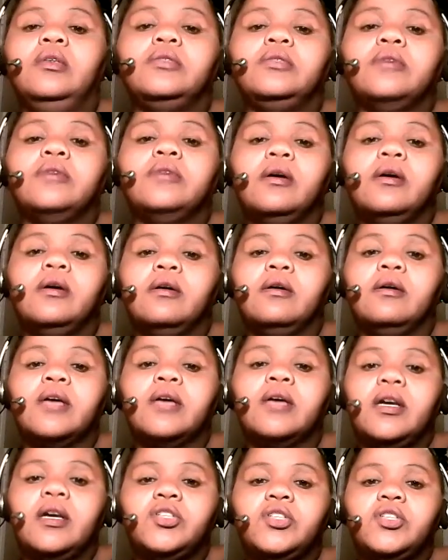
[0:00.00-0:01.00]
to the um,
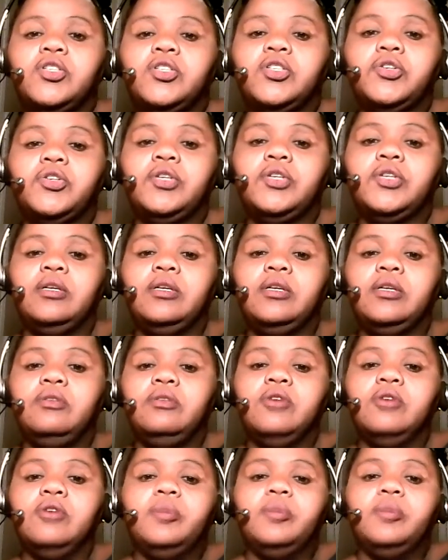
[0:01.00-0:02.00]
cashier and then
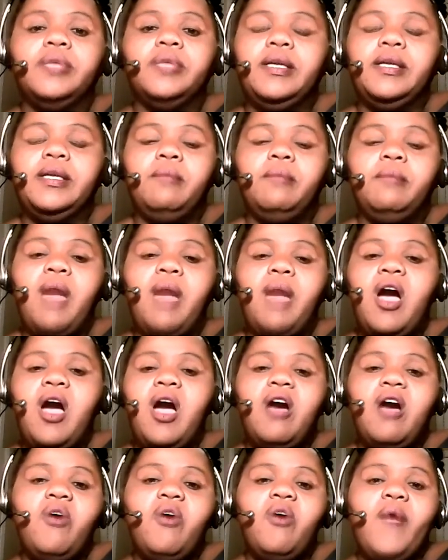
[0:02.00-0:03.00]
you're complaining about,
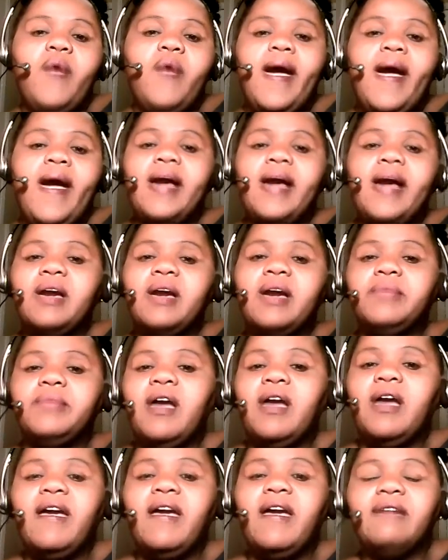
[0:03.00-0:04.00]
oh, well, how come
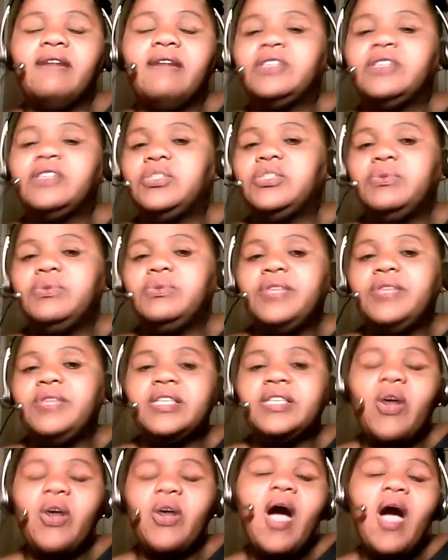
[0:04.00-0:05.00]
y'all have to do
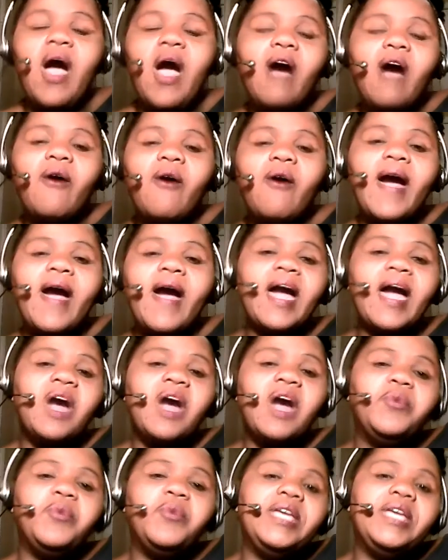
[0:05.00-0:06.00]
this? Or, oh, how
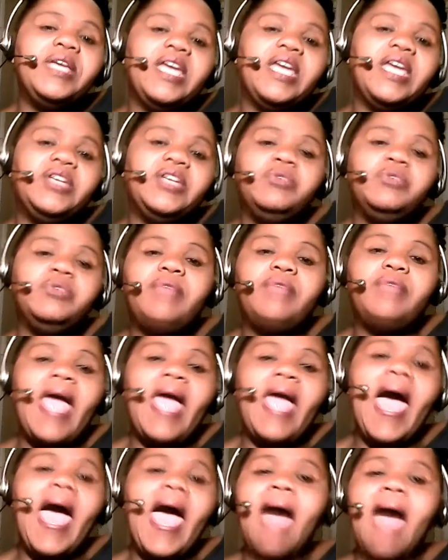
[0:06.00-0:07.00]
come we can't do
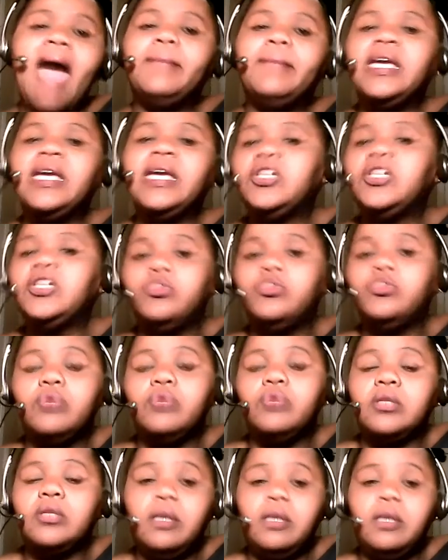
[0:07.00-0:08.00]
that? I've been
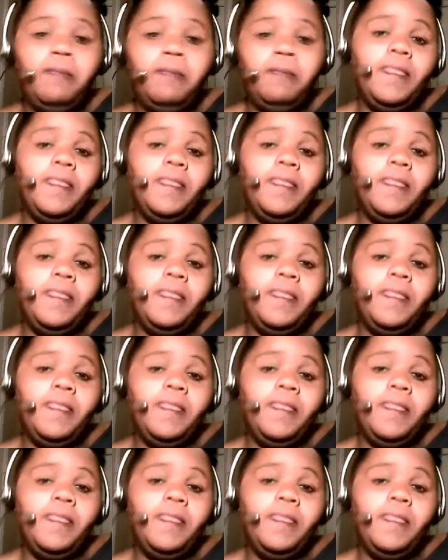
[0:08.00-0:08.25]
doing that.